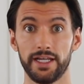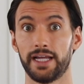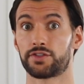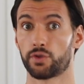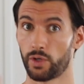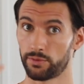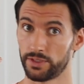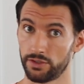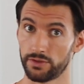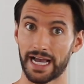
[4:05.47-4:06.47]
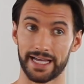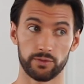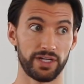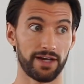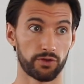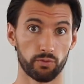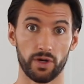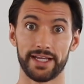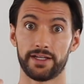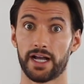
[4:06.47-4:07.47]
And so when we do that and we have the
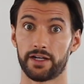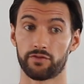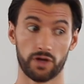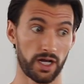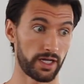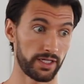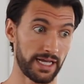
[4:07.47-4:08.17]
right kind of uh,